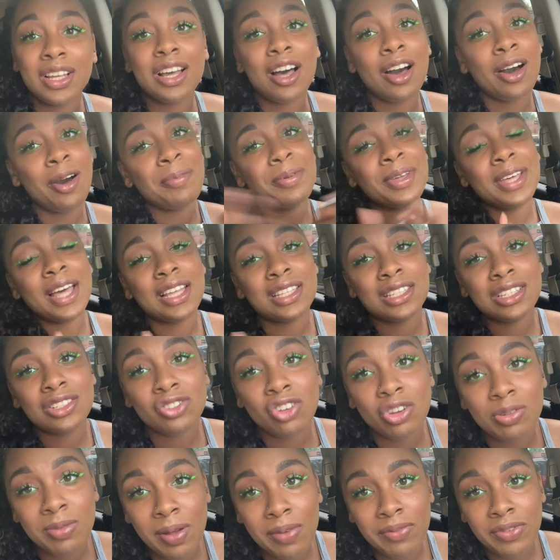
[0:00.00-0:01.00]
I hope you guys
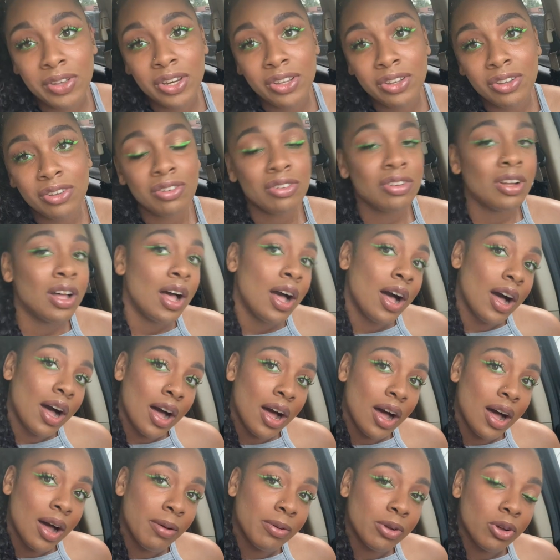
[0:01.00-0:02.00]
enjoyed my video.
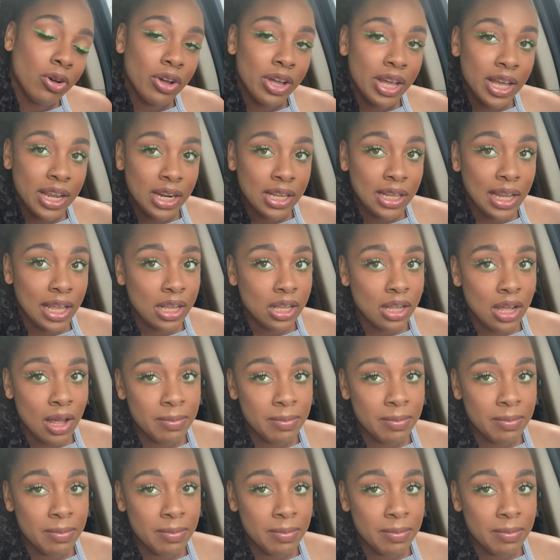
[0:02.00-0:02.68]
Go ahead and like,